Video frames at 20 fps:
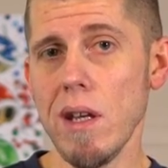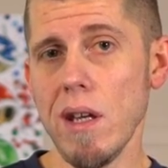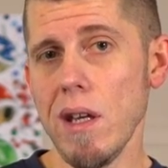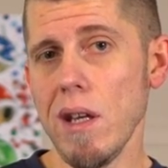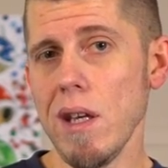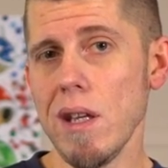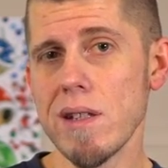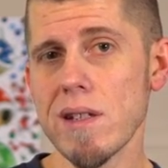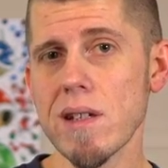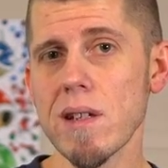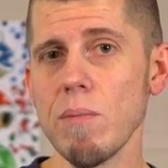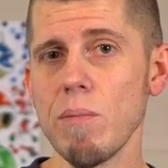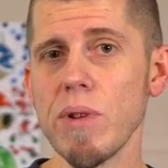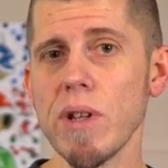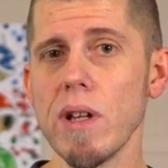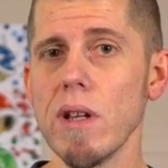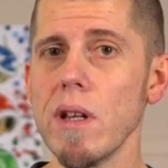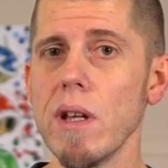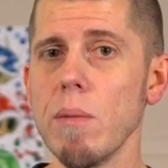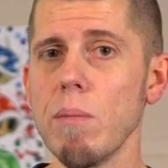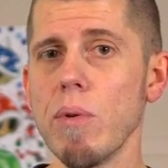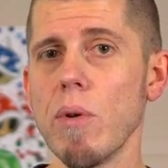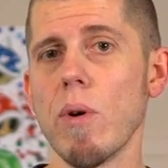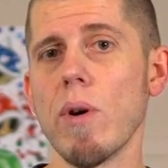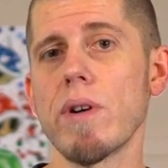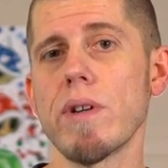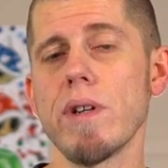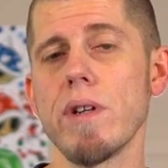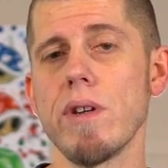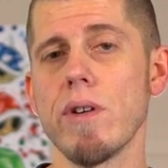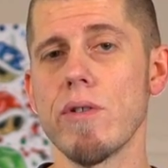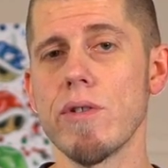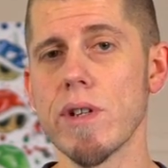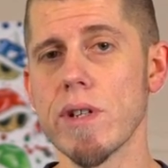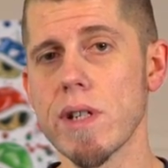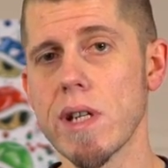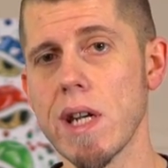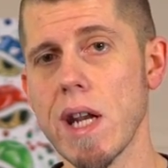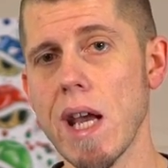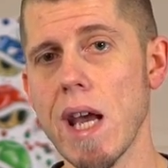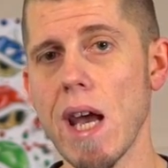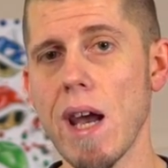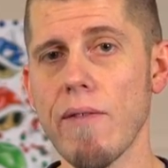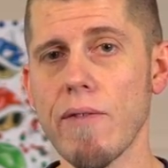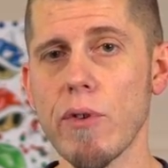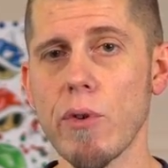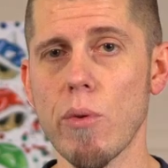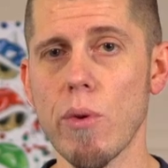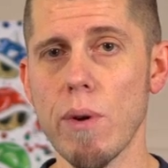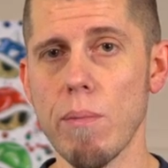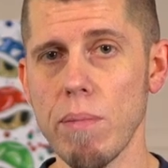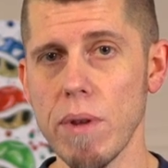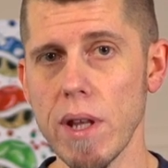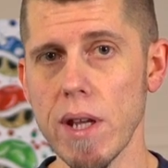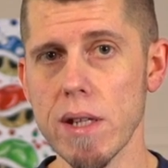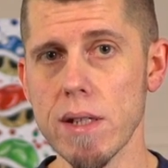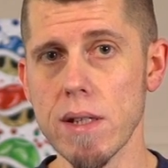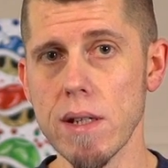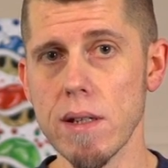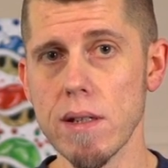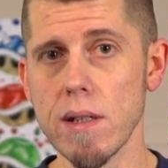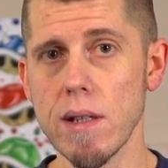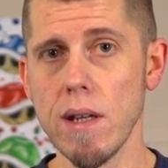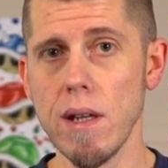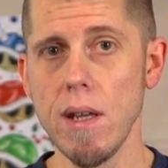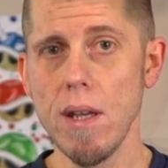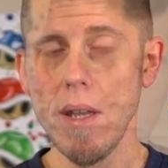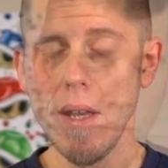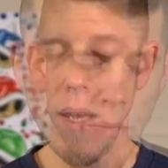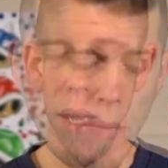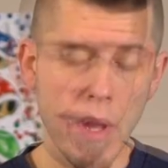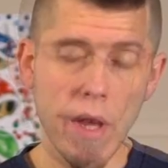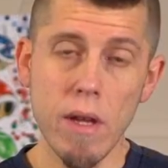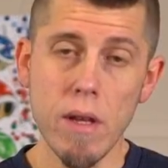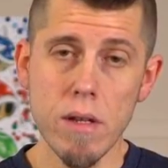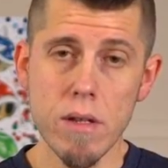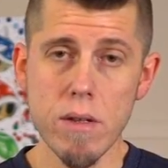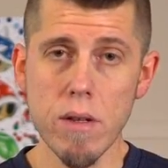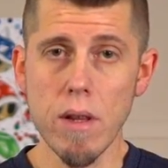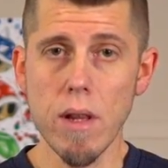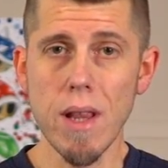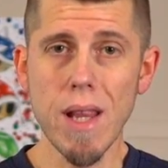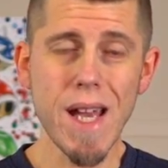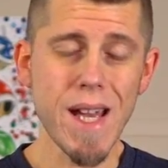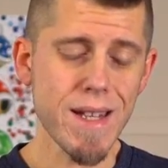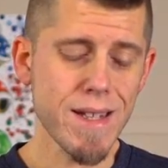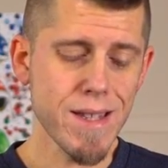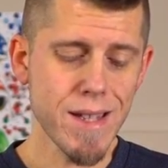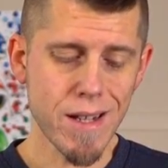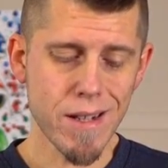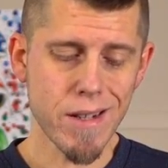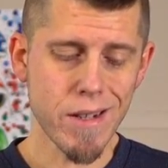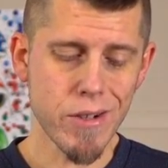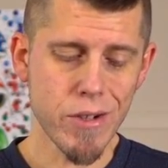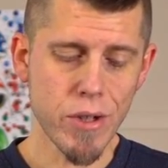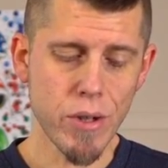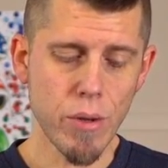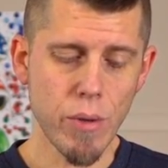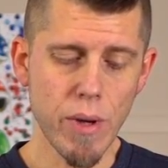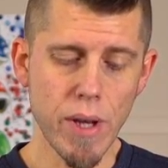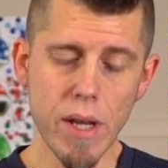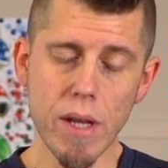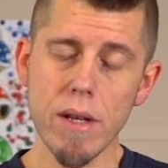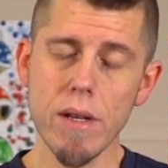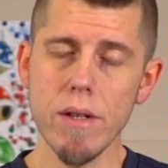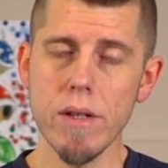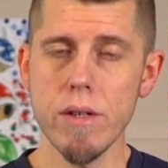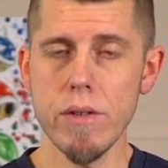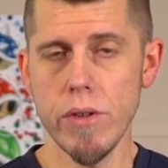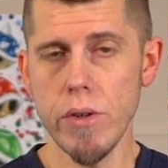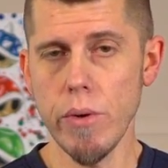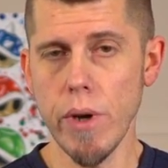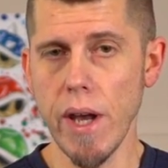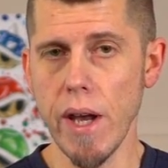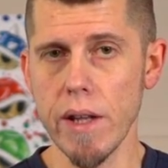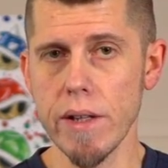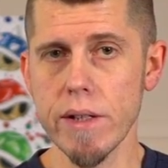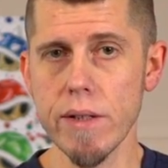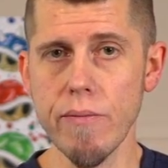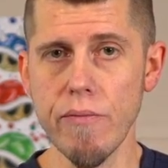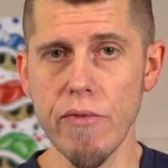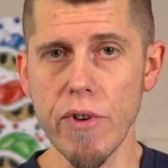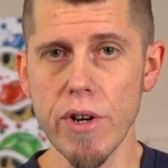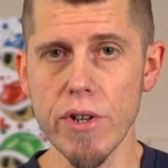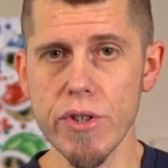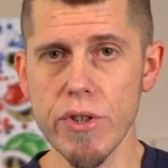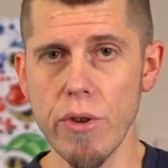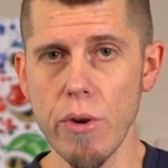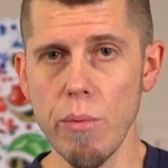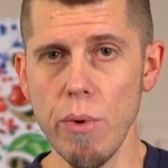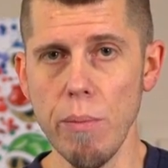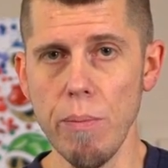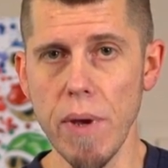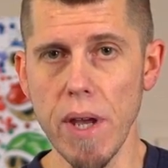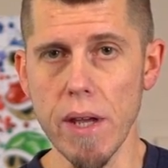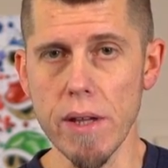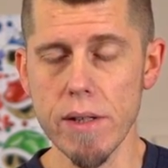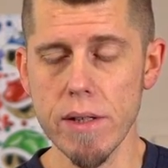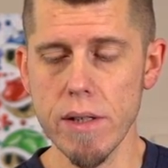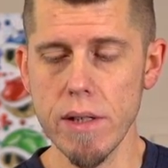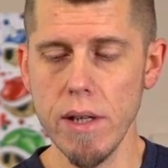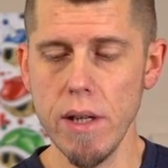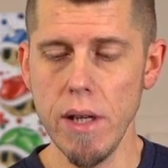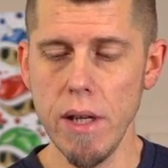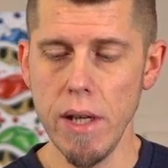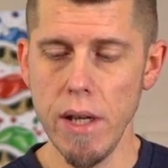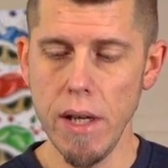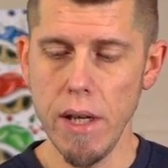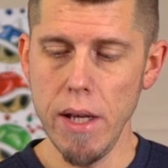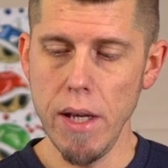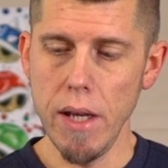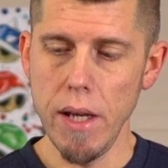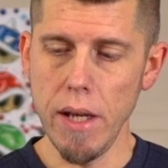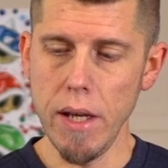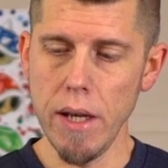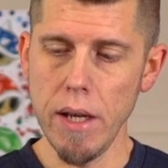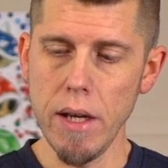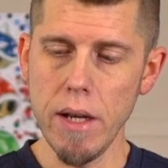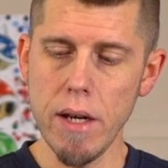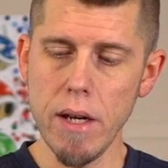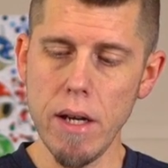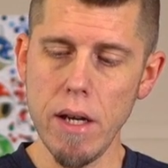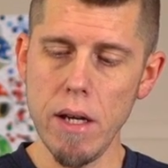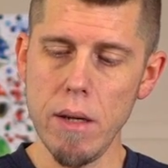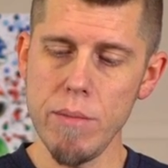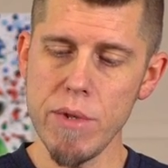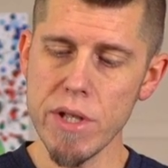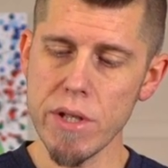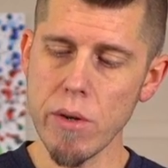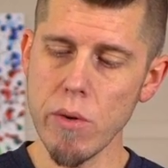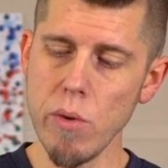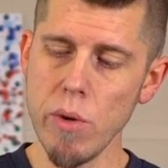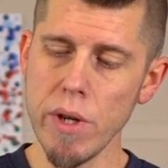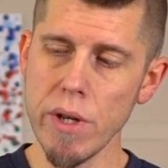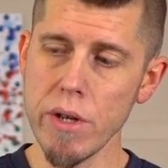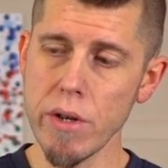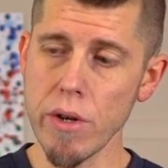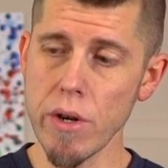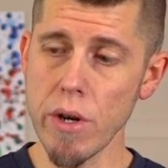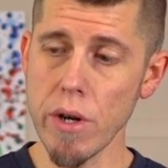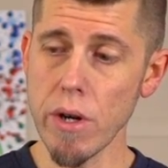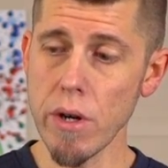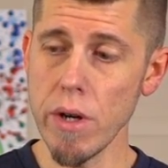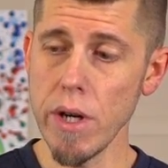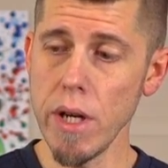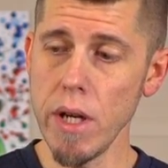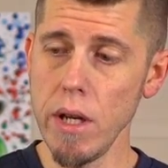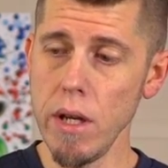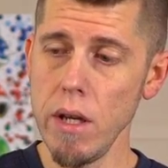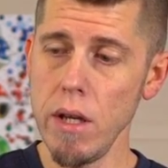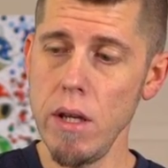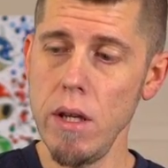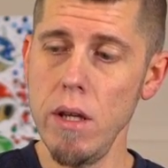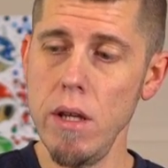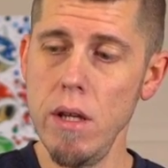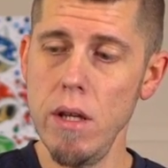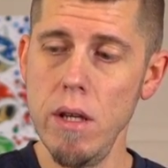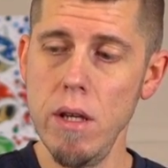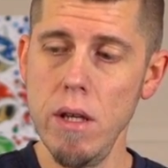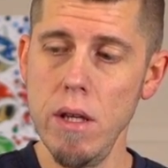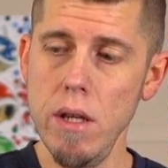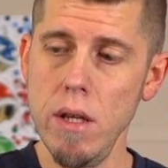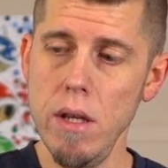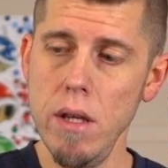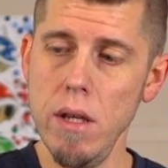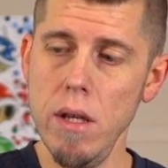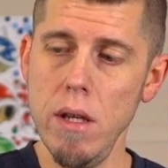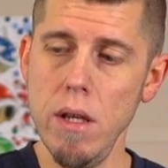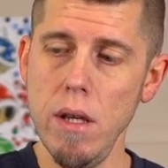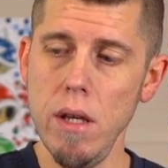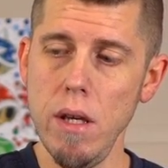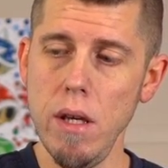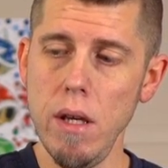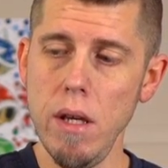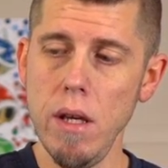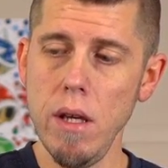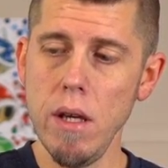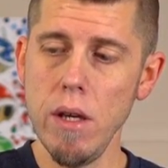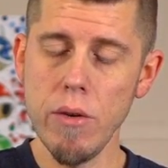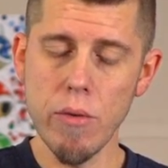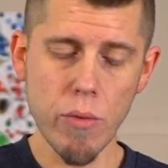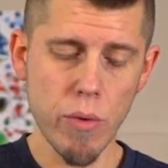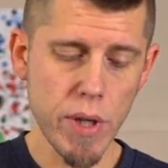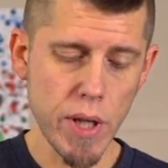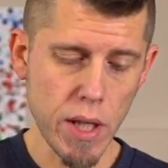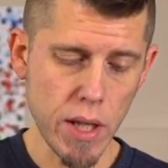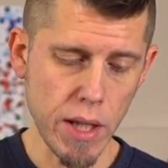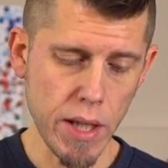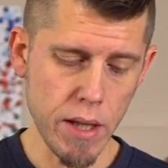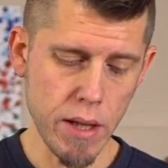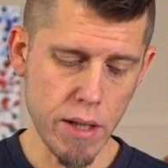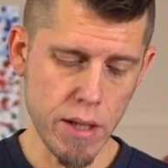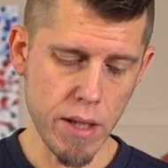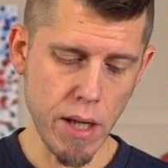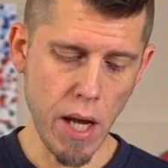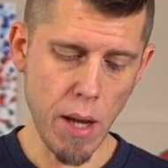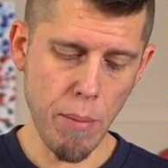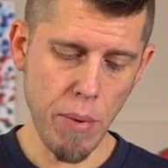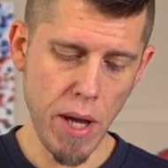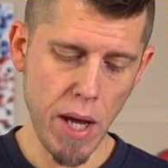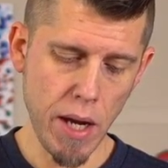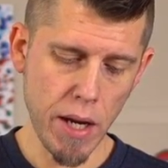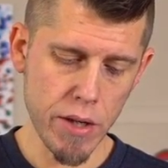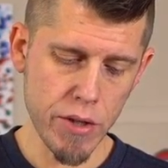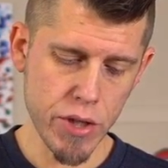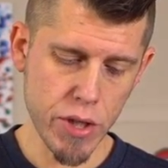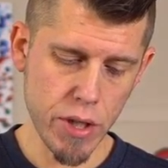it's completely borked and you're just going to have to replace it. So the last thing to do is to add some fresh thermal paste. And I'm just going to hurry and re-clean the die package